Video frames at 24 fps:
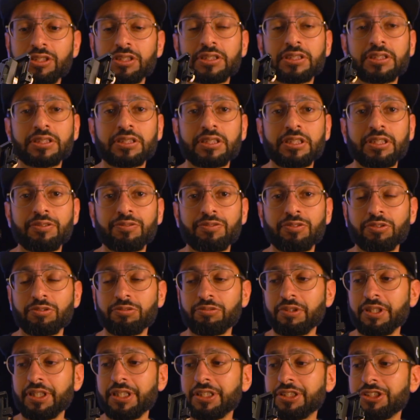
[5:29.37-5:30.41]
This is
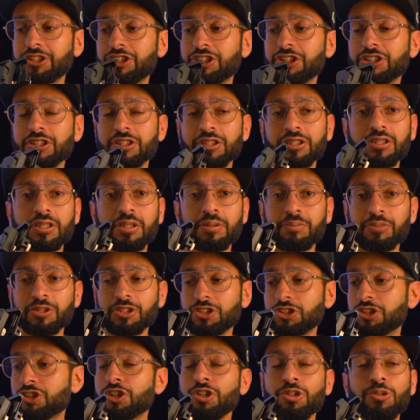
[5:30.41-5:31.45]
Evo Rage number
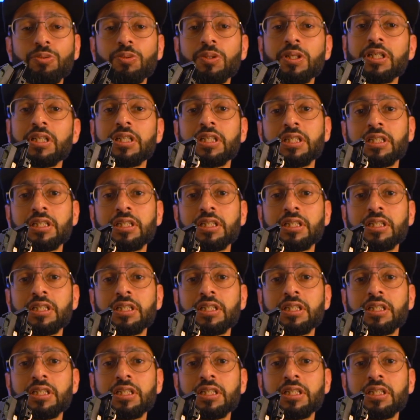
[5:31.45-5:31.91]
2,